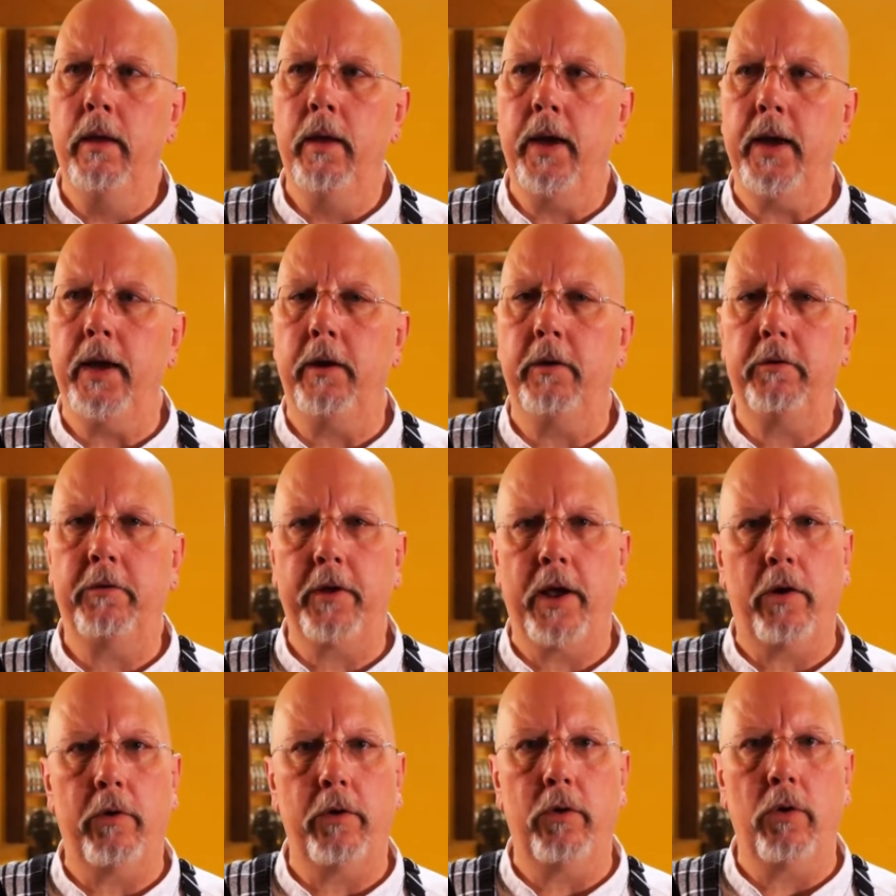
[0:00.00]
and
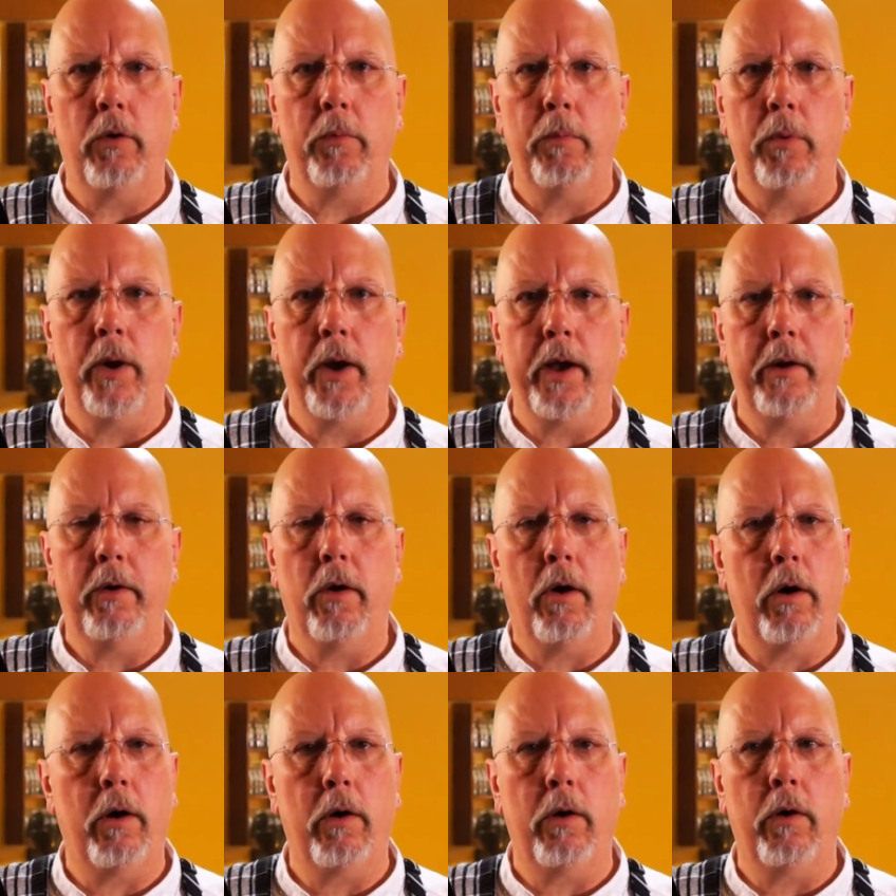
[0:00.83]
sourdough bread
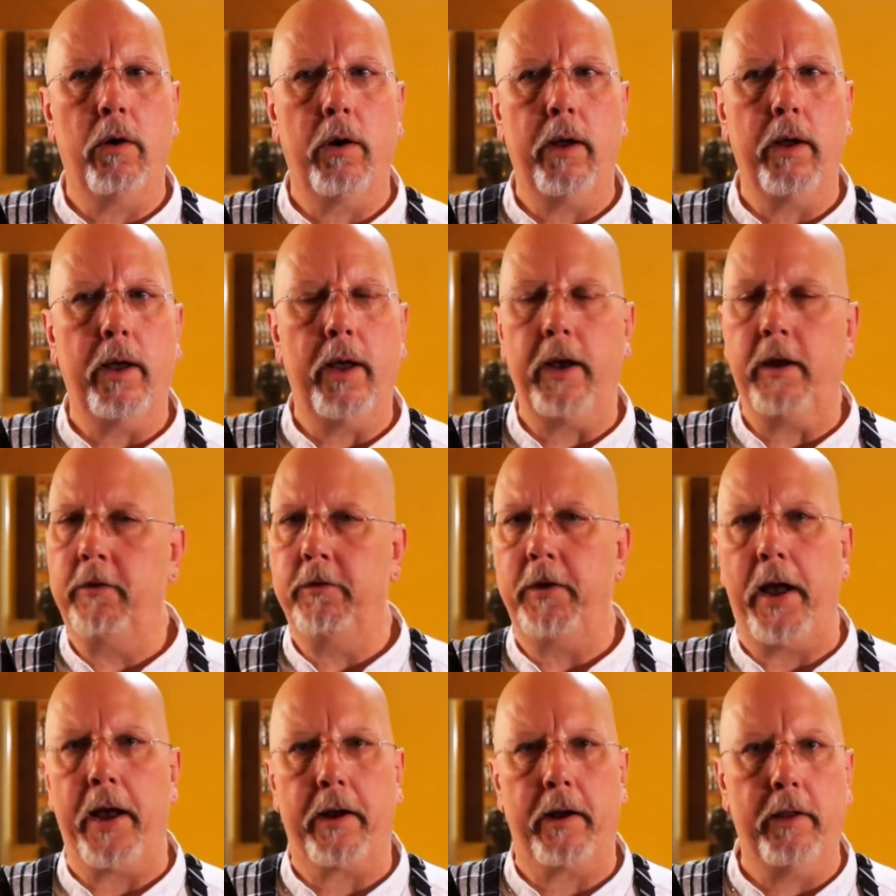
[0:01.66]
are
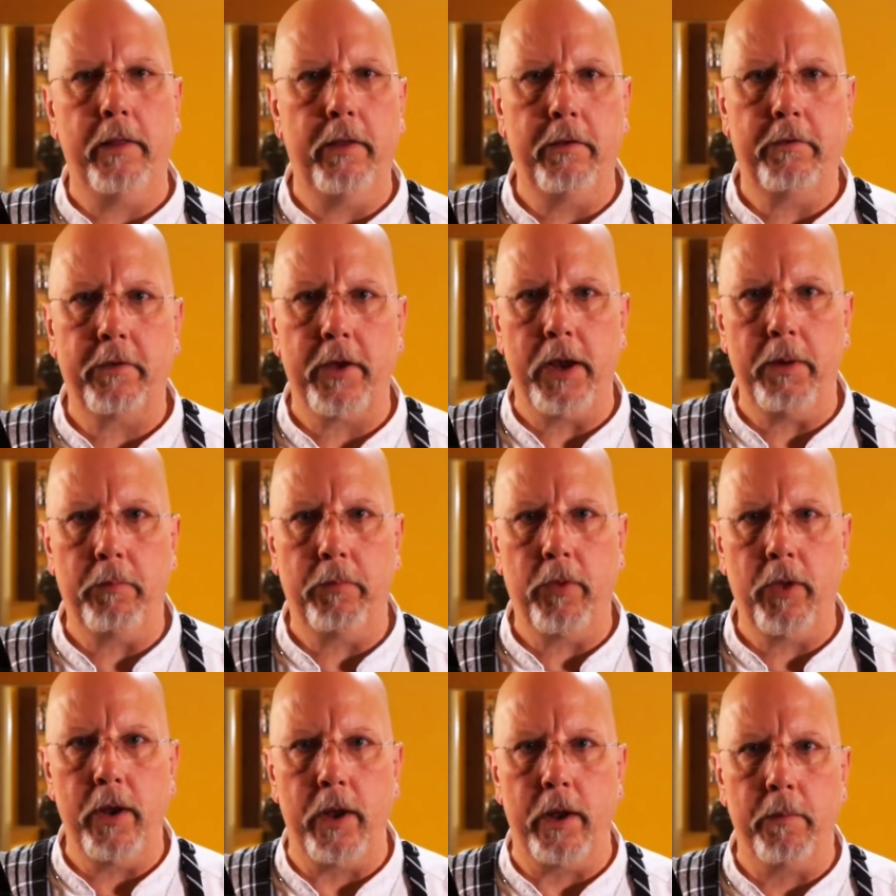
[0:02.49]
exactly the same
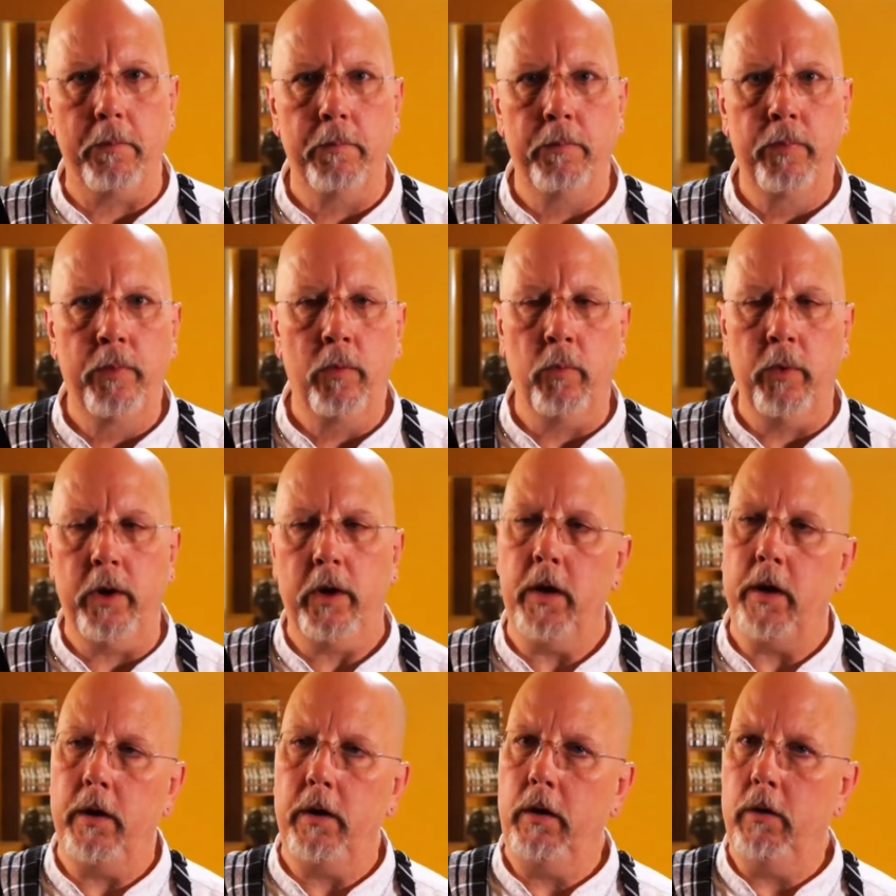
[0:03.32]
thing. We
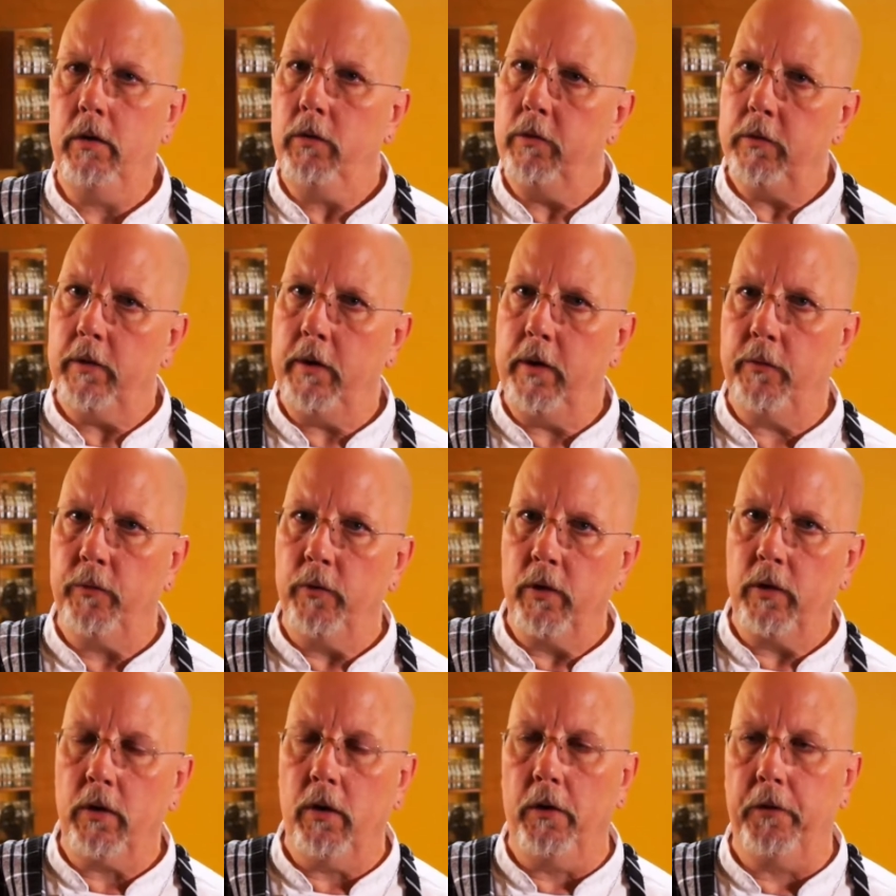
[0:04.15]
didn't use a
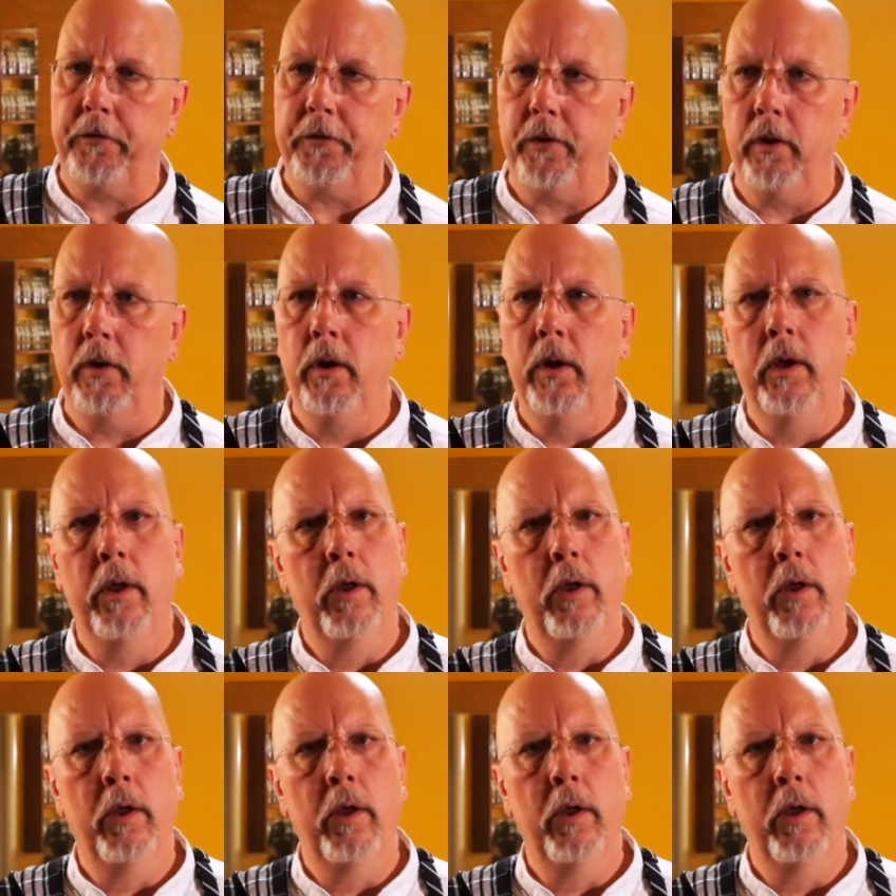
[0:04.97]
different culture.